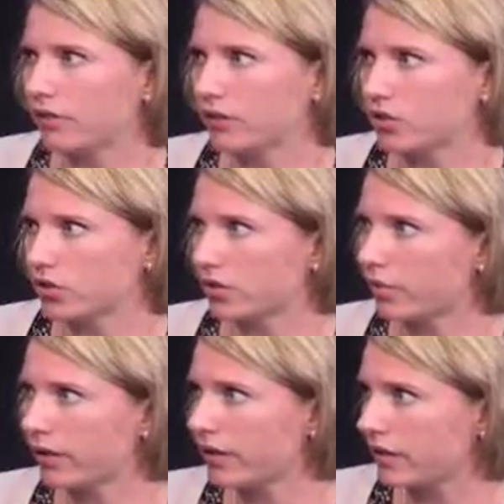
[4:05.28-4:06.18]
sure
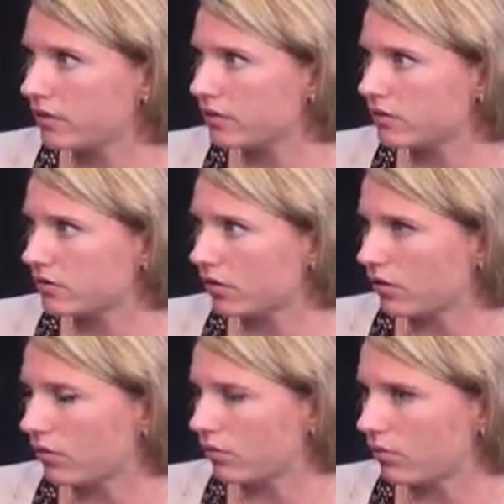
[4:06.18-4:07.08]
what it is.
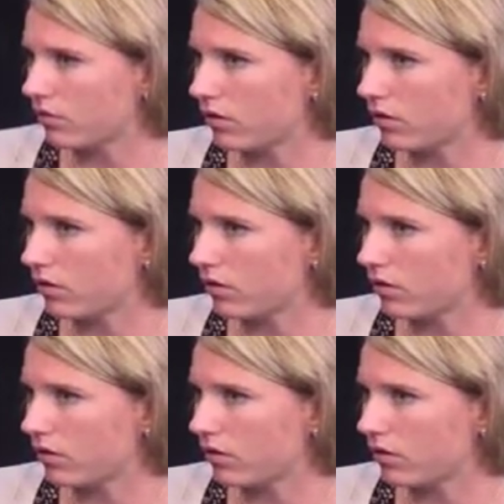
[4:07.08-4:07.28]
So